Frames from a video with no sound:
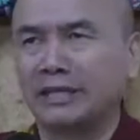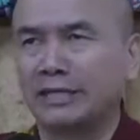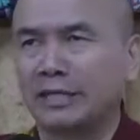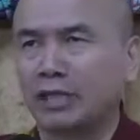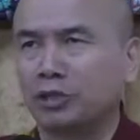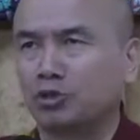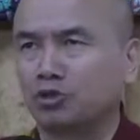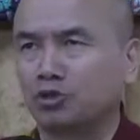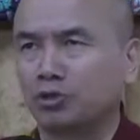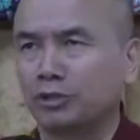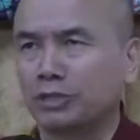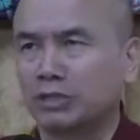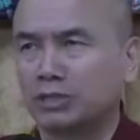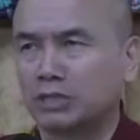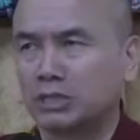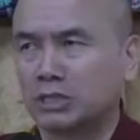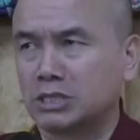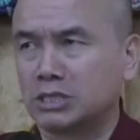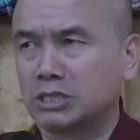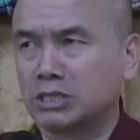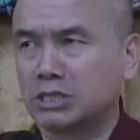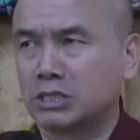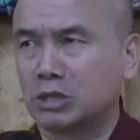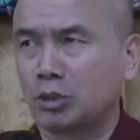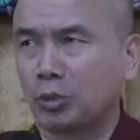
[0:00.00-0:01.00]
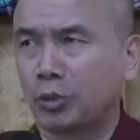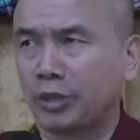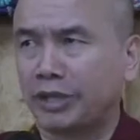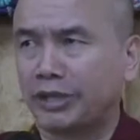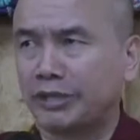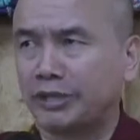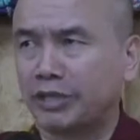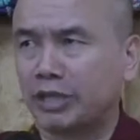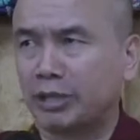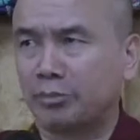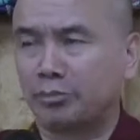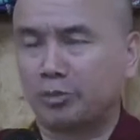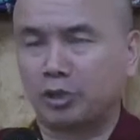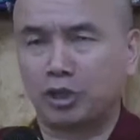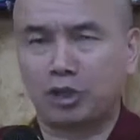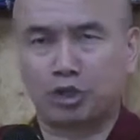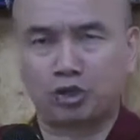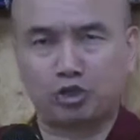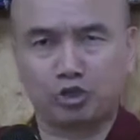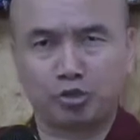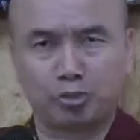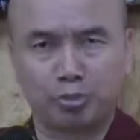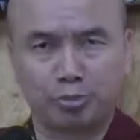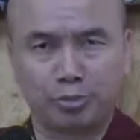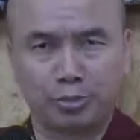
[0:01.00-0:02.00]
they don't exist the way they appear
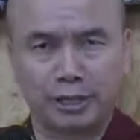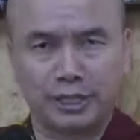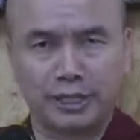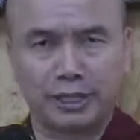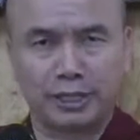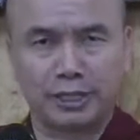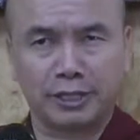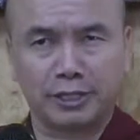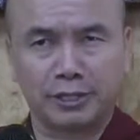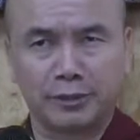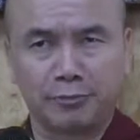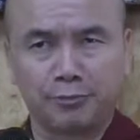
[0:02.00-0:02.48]
to me.